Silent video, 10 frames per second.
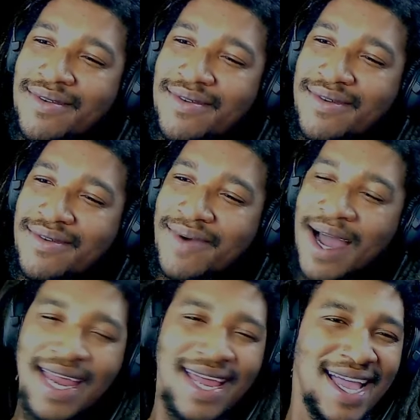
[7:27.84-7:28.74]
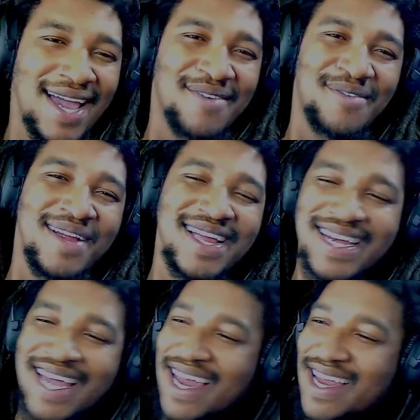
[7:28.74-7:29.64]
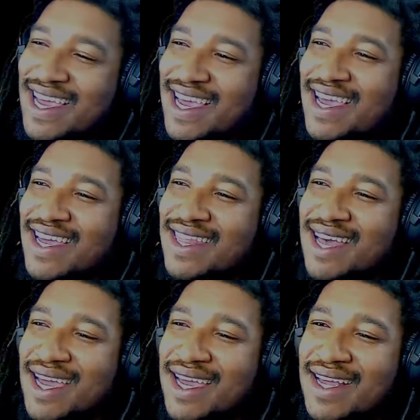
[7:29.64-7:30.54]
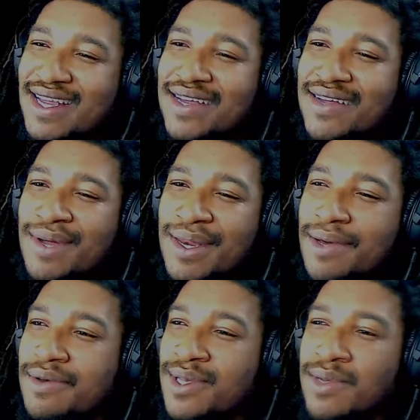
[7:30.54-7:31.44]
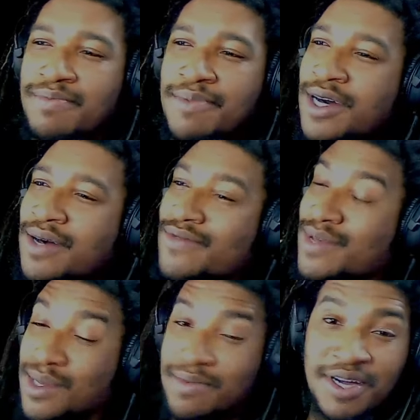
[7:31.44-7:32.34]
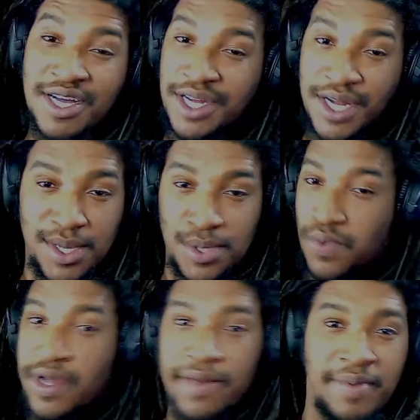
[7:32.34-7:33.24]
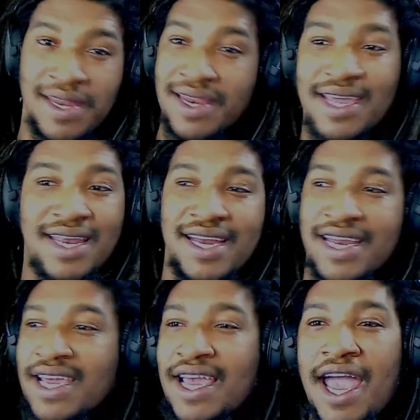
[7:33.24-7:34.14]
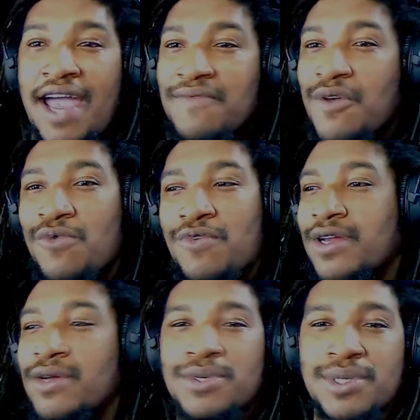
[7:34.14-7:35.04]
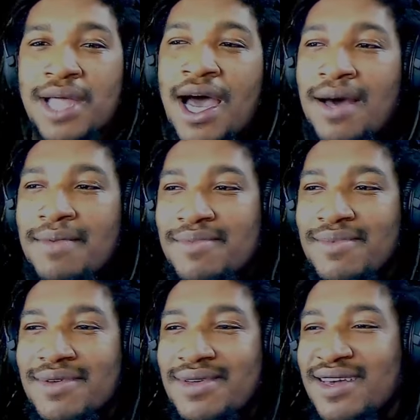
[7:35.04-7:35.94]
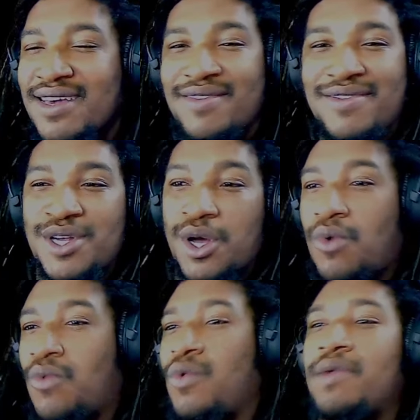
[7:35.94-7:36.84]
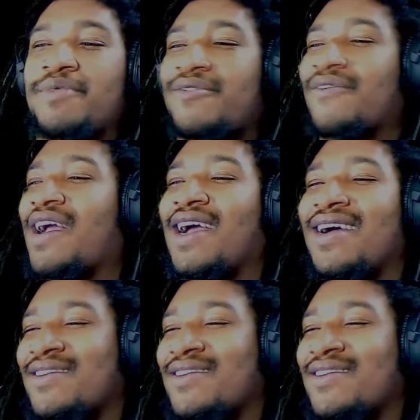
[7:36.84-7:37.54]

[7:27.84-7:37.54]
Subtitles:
why they gotta ring that again? Like, was the bus just whipping and it didn't have no real stop? It was just whipping around